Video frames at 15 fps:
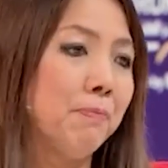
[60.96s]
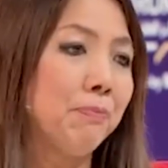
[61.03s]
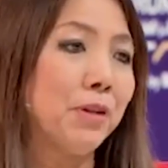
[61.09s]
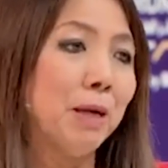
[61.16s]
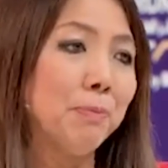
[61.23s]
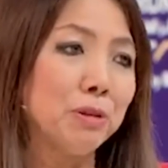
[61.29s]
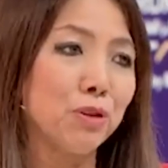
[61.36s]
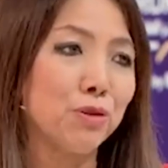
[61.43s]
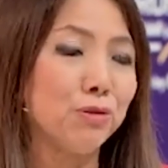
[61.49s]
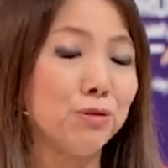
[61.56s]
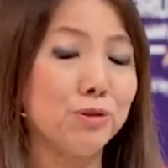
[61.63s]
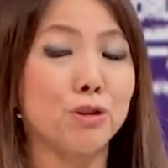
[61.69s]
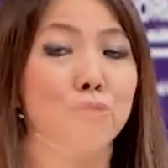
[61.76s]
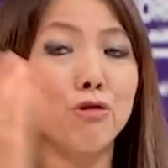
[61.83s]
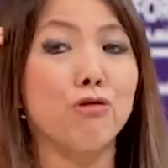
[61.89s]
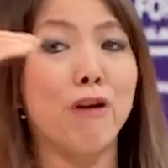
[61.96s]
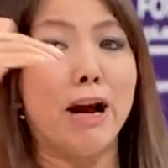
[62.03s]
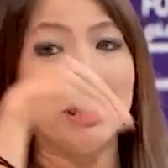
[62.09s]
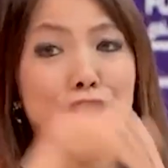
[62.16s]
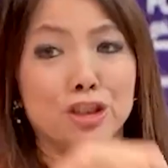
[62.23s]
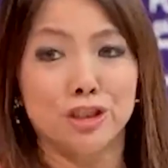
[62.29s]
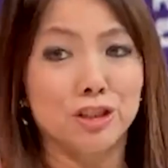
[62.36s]
Number two, the
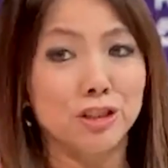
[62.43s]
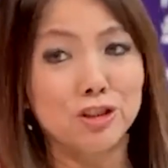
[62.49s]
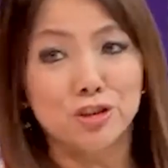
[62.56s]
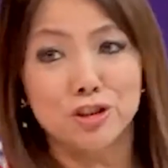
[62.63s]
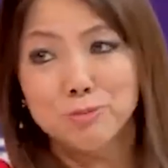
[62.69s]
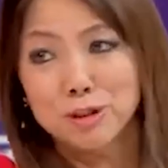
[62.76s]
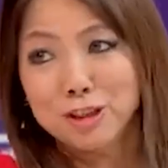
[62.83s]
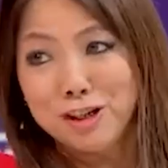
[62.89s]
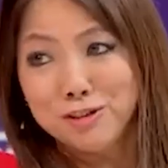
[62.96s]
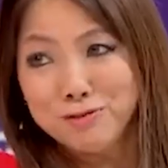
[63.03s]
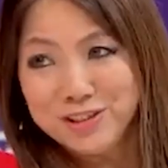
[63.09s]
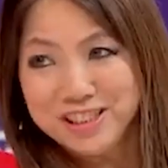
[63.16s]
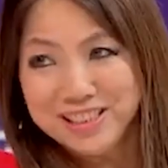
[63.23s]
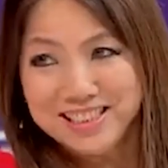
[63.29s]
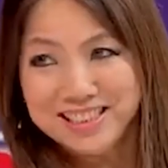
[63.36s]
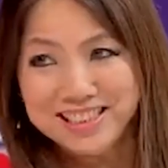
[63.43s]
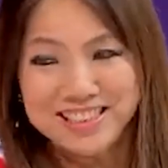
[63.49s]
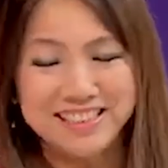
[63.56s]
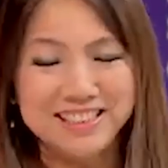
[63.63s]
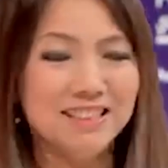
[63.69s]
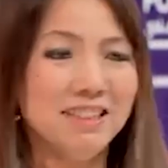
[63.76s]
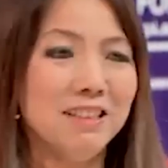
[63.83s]
crash in consumer
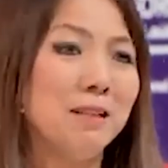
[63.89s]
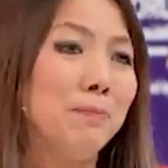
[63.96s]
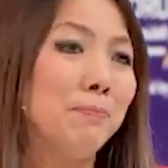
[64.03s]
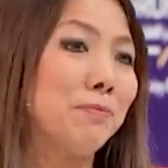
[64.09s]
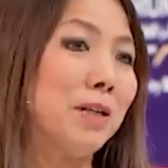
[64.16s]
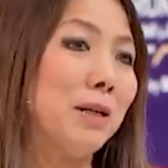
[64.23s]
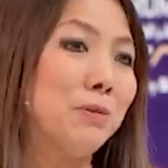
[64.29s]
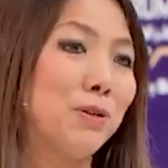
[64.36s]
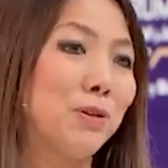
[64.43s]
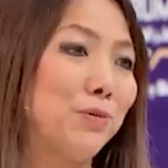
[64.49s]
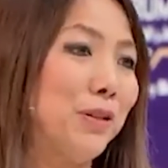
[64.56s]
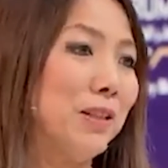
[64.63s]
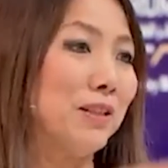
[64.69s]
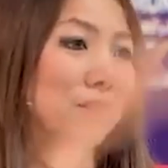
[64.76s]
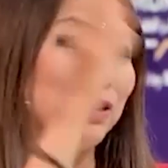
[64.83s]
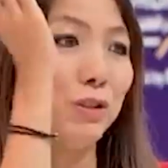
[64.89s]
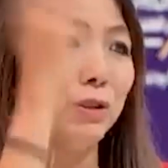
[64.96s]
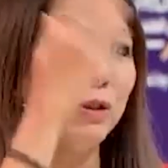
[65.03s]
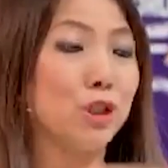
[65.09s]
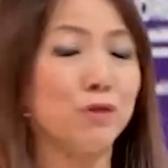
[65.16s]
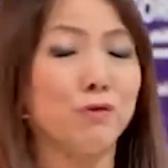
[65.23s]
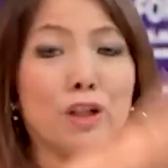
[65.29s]
confidence. Number three, the
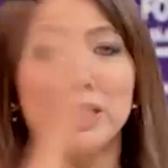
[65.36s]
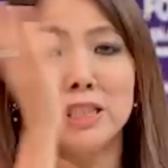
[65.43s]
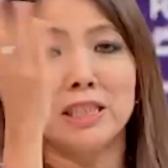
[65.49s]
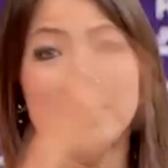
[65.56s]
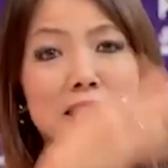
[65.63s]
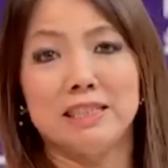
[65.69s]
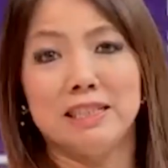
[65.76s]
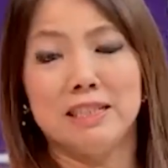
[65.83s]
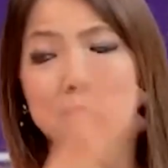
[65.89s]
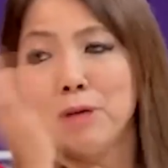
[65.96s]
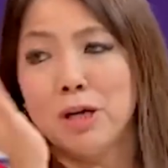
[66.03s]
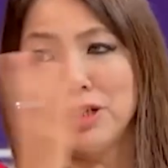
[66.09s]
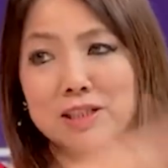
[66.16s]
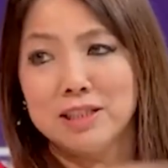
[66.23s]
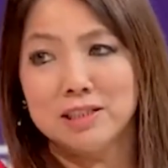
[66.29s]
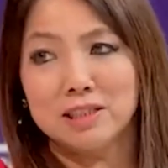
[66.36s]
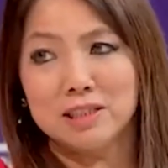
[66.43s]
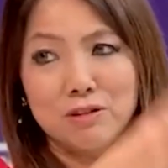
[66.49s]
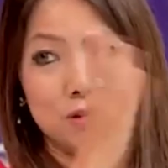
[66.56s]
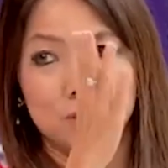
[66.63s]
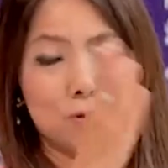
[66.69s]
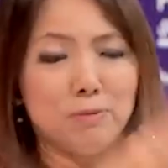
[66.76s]
huge volatility in markets.
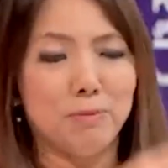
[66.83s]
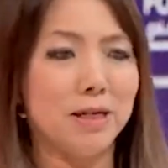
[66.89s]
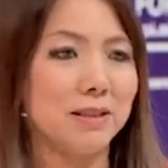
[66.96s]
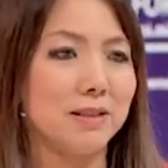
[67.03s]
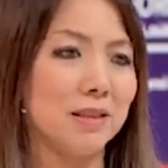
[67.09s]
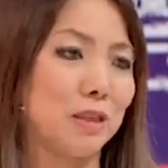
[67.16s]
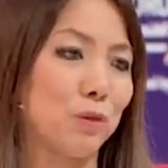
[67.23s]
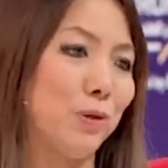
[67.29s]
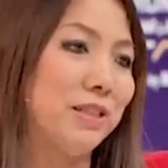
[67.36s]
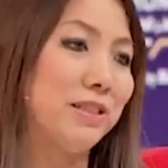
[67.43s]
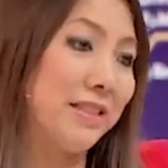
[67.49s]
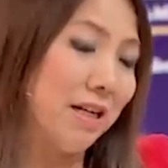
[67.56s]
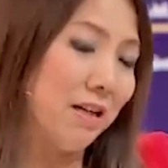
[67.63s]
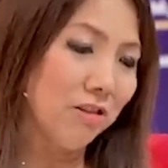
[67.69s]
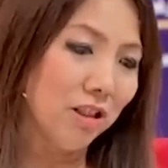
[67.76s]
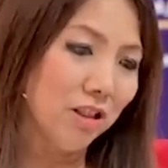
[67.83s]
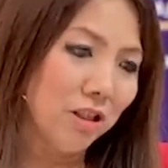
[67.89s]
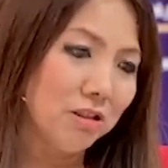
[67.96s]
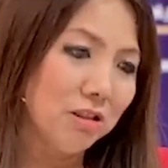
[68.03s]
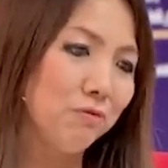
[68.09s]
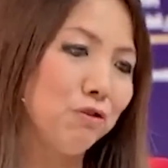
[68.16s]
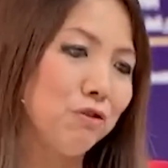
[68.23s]
Global markets went down a
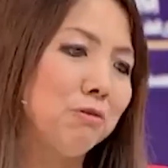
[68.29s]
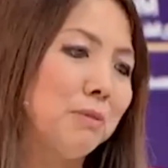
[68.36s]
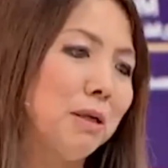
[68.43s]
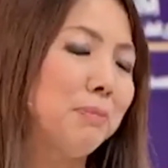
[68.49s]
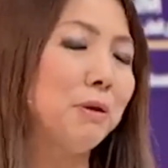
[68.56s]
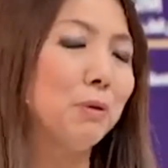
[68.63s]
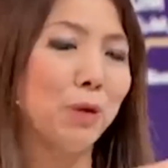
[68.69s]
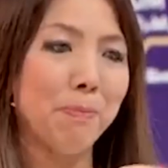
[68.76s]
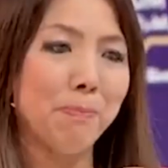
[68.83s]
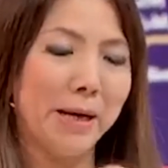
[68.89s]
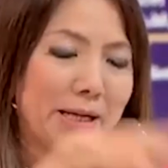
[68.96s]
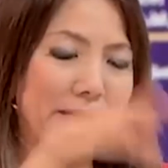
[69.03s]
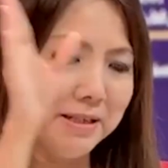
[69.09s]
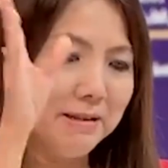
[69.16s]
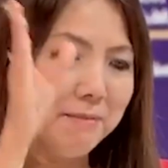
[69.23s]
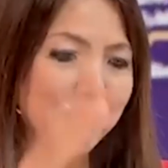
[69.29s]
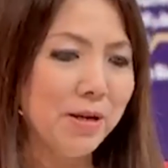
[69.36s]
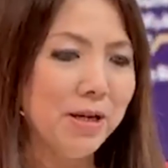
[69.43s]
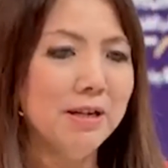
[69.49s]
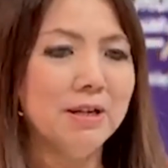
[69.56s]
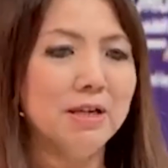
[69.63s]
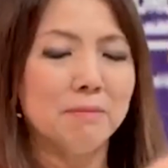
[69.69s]
lot. If you remember, it went back up.
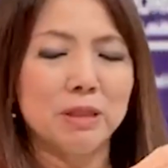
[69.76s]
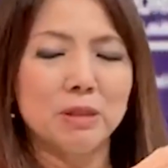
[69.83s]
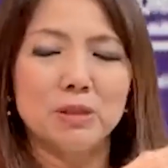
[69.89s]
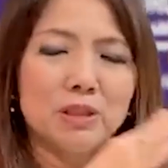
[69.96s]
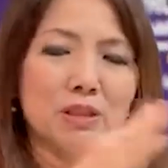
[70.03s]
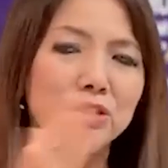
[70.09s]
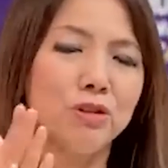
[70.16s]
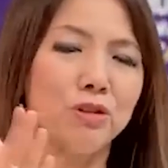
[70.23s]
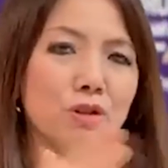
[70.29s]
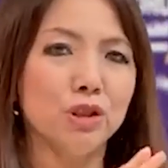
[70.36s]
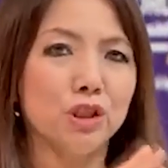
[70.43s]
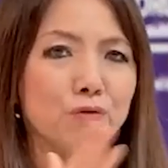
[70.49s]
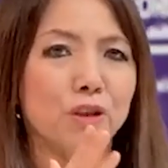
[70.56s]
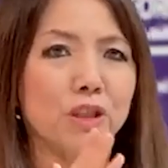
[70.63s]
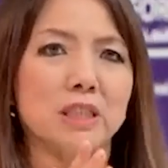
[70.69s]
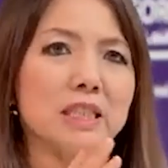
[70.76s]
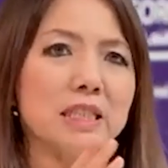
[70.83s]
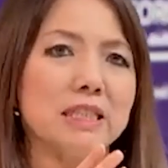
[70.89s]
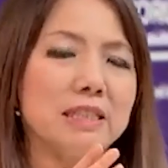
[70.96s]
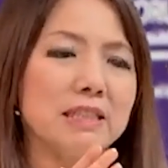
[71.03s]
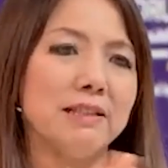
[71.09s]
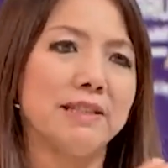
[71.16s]
But there was this huge
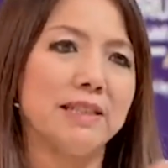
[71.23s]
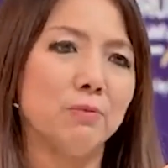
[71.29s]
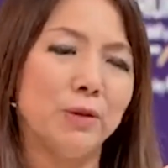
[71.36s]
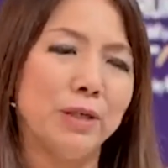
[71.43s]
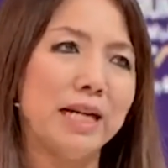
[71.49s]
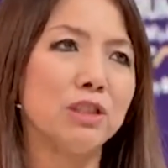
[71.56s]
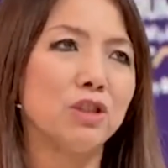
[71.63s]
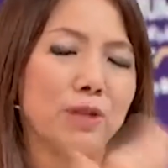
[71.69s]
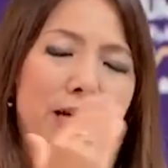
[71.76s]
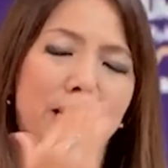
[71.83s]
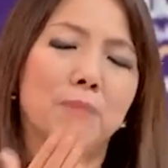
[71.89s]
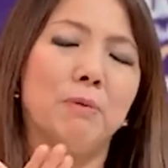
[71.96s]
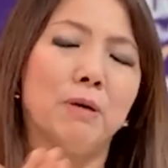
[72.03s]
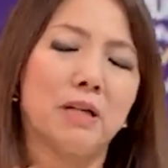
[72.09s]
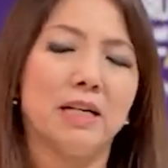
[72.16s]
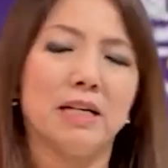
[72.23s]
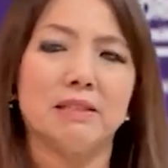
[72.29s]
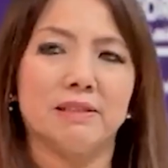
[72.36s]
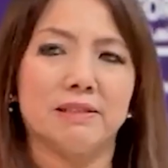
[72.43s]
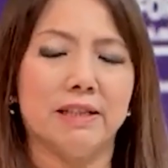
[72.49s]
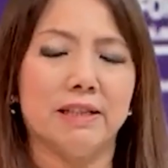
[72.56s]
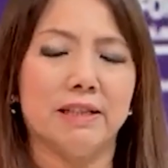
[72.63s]
volatility that we had to help our
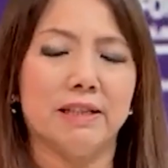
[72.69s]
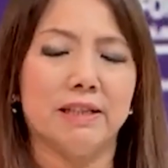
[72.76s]
clients navigate.